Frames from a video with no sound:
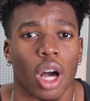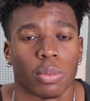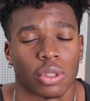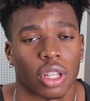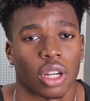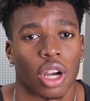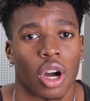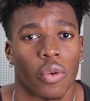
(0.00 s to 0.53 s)
I'm
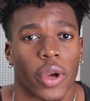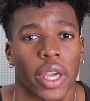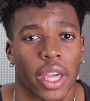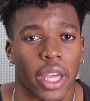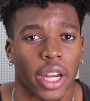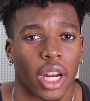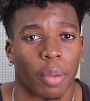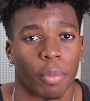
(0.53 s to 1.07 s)
just gonna go
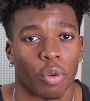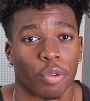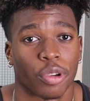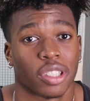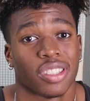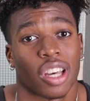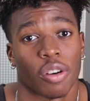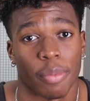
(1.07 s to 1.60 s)
ahead and I'm gonna
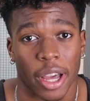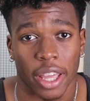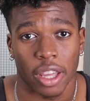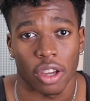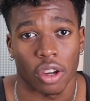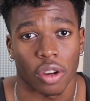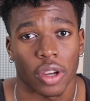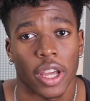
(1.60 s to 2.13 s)
rinse out my
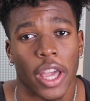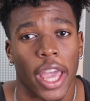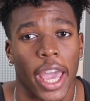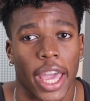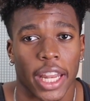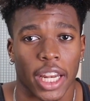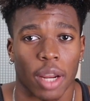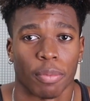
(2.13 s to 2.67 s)
hair,
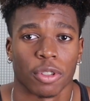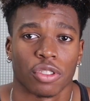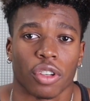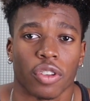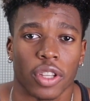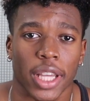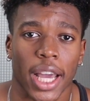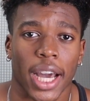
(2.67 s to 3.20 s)
and then I'm gonna show
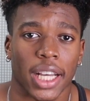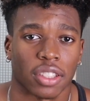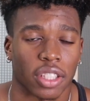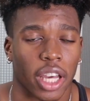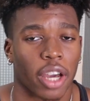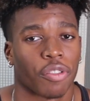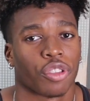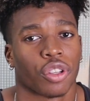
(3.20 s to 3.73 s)
you guys
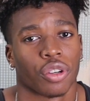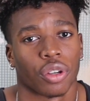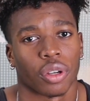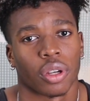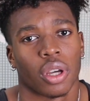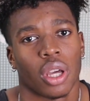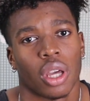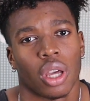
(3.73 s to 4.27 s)

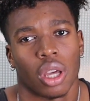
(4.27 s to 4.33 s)
after